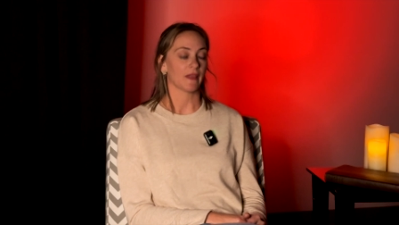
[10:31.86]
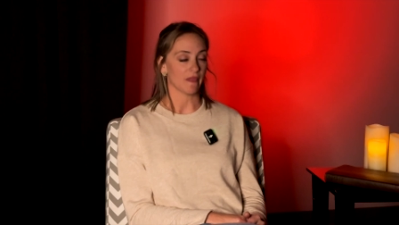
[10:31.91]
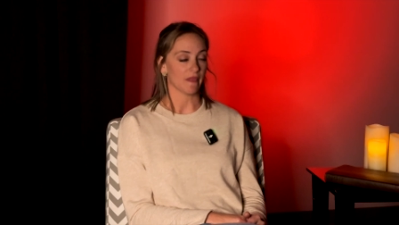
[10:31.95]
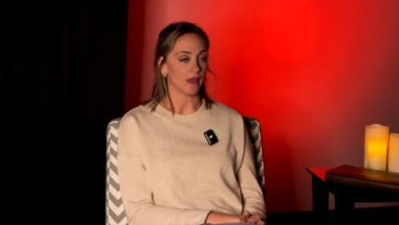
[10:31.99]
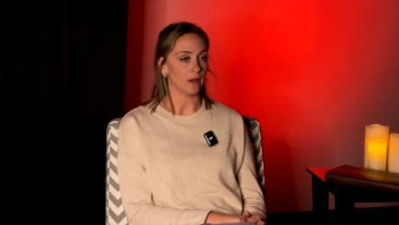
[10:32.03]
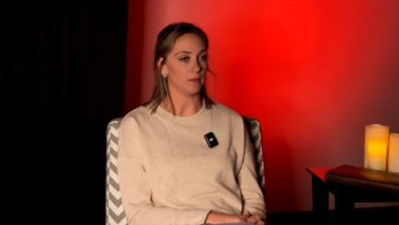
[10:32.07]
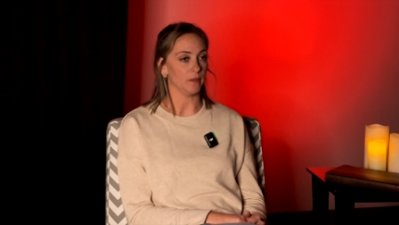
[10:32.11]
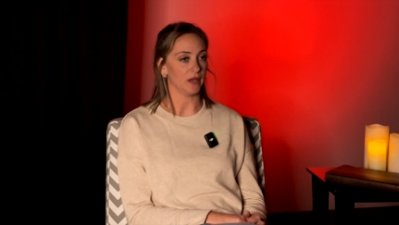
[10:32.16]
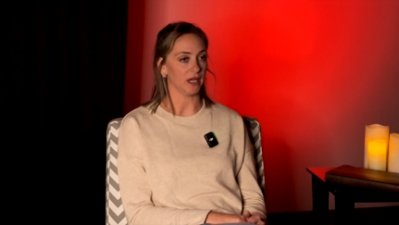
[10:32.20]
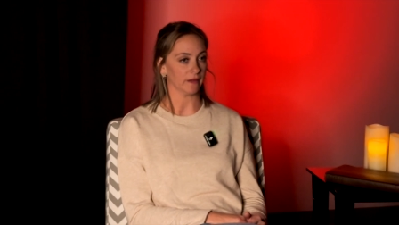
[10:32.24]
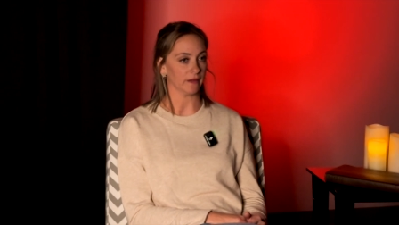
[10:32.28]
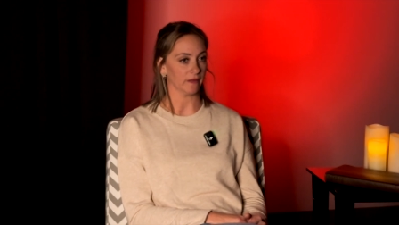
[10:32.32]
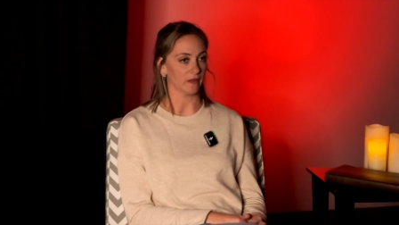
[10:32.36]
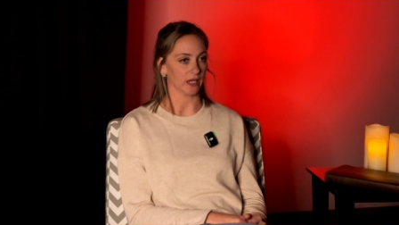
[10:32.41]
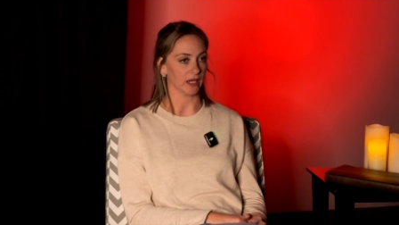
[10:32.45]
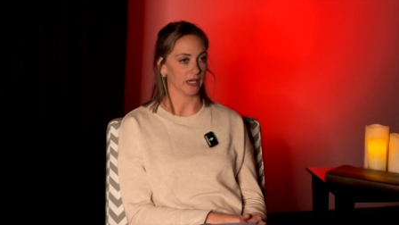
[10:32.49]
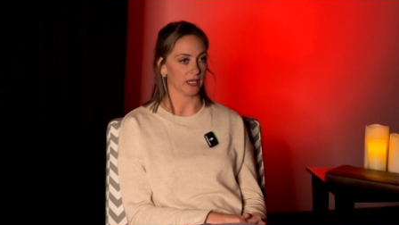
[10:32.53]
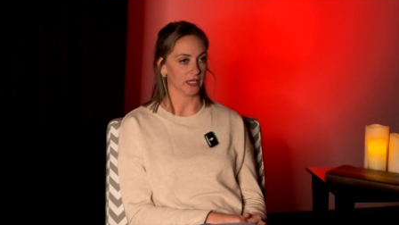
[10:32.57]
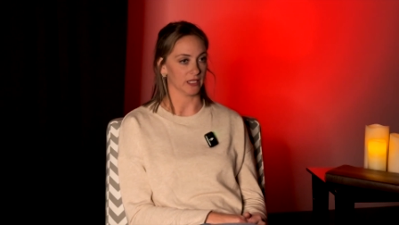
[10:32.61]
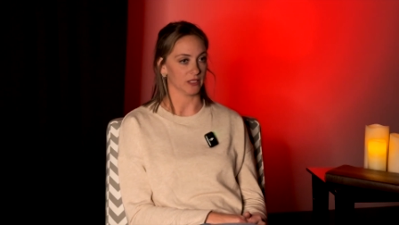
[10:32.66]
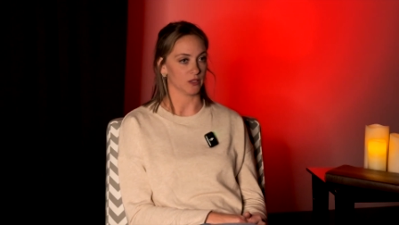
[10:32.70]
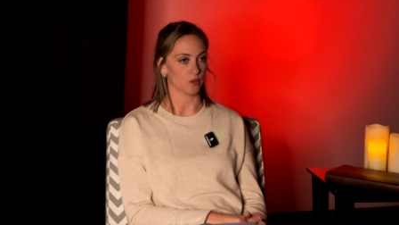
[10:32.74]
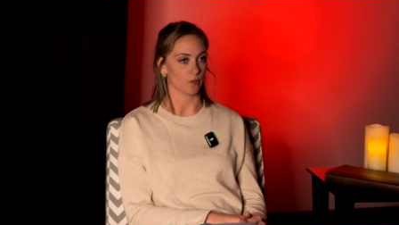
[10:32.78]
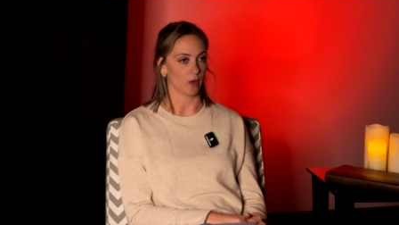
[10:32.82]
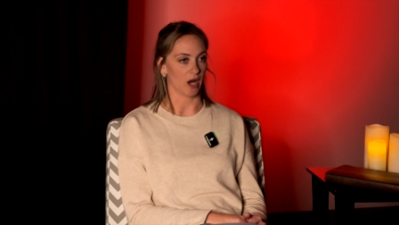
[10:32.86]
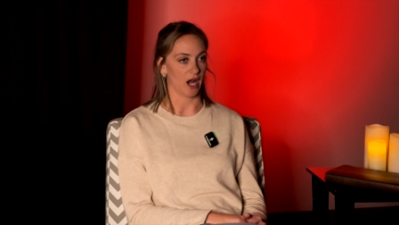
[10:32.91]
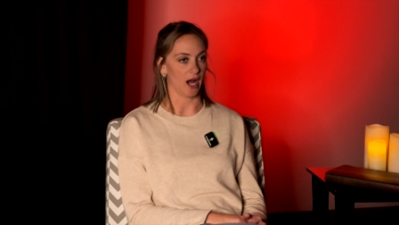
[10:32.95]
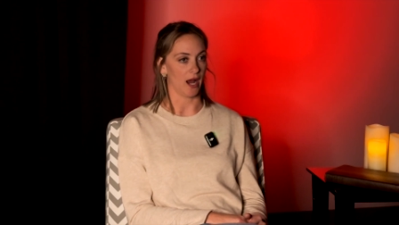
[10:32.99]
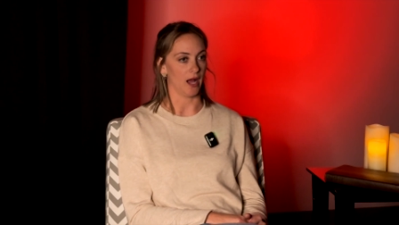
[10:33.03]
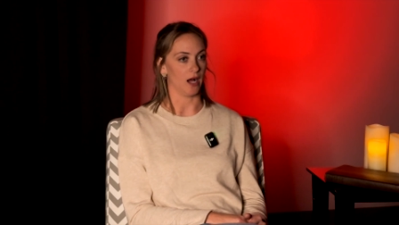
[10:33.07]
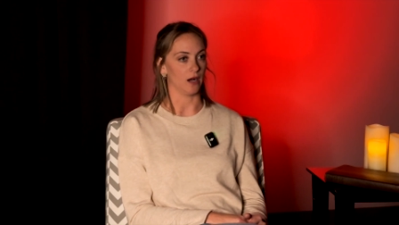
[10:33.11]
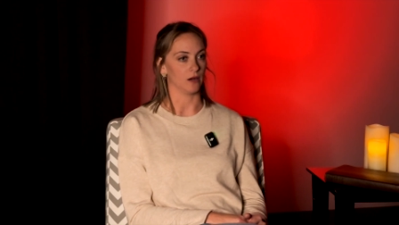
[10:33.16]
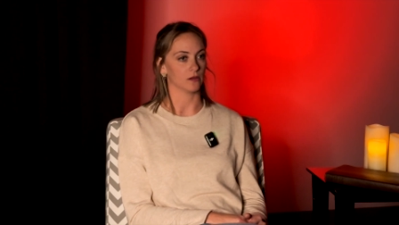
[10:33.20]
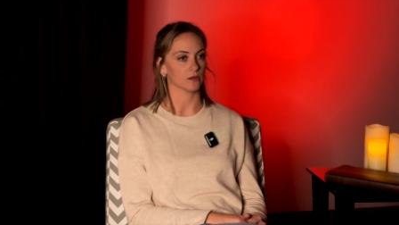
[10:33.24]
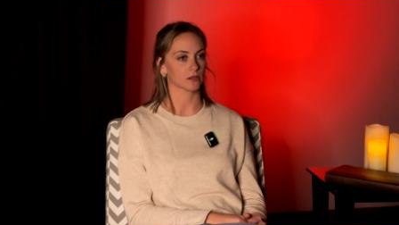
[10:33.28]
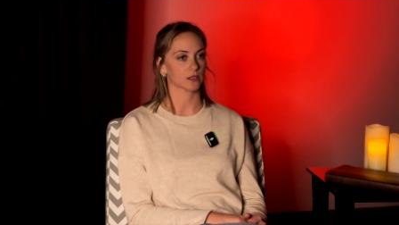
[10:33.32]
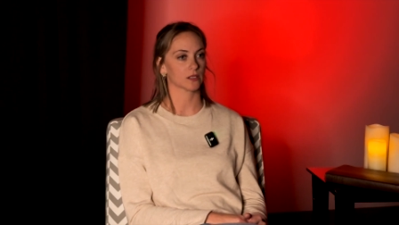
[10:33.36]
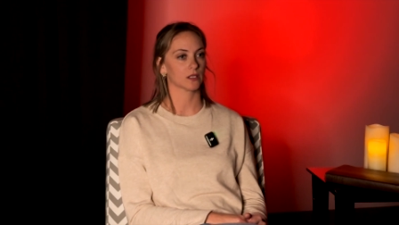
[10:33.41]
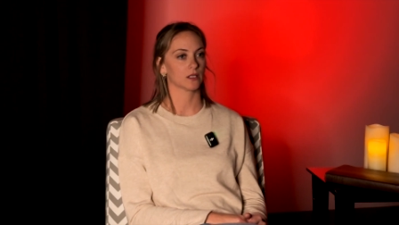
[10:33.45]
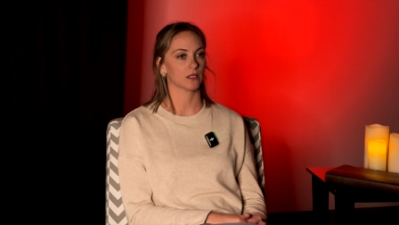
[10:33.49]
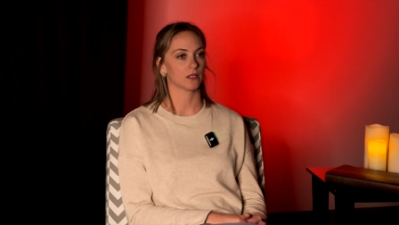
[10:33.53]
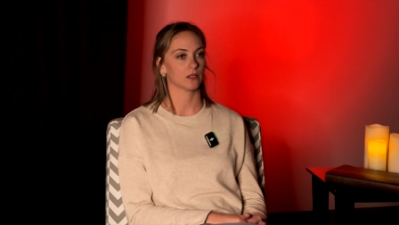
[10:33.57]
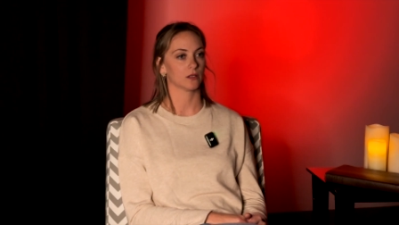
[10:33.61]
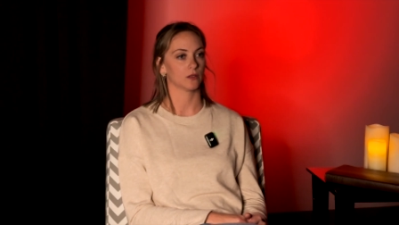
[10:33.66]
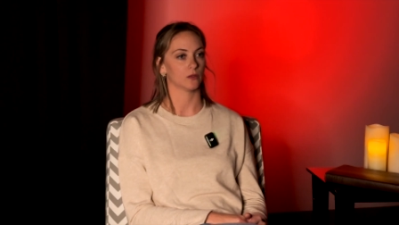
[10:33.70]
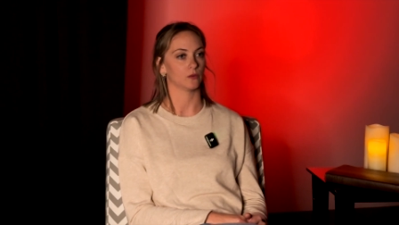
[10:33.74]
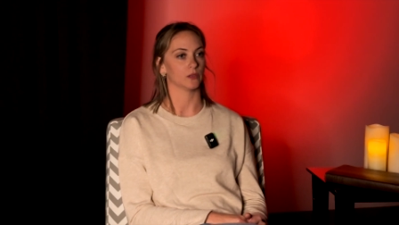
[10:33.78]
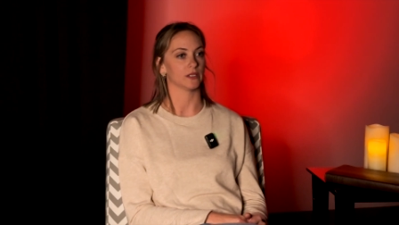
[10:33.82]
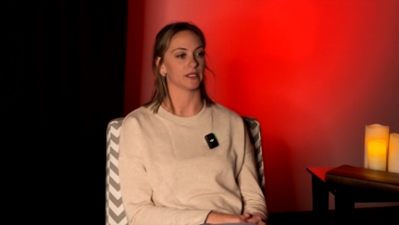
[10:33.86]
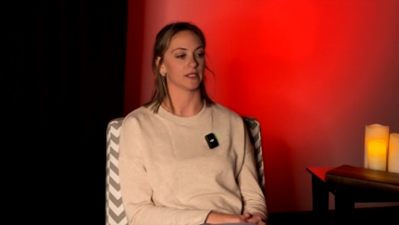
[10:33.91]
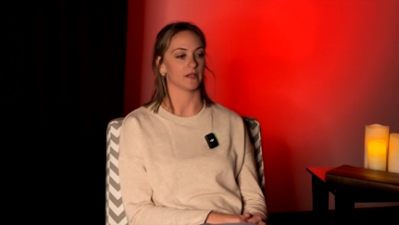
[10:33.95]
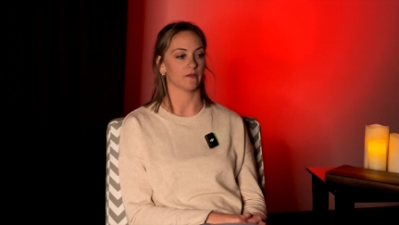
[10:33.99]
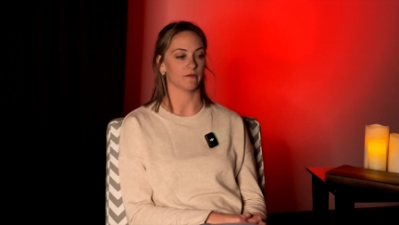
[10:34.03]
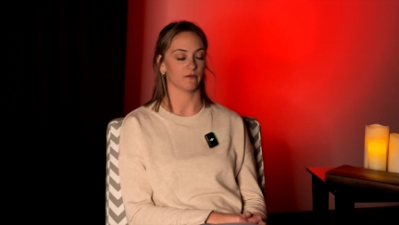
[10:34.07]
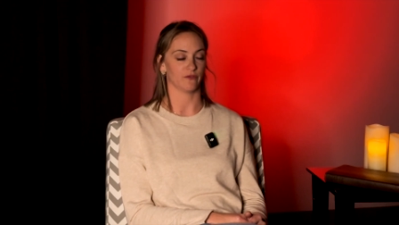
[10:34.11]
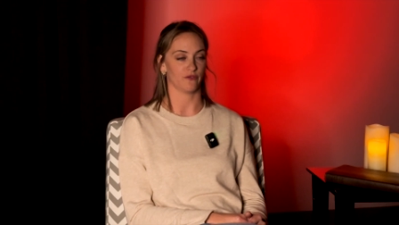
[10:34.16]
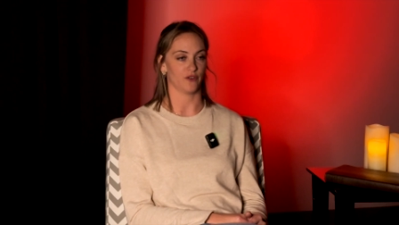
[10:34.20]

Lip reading: that me and the kids were out with some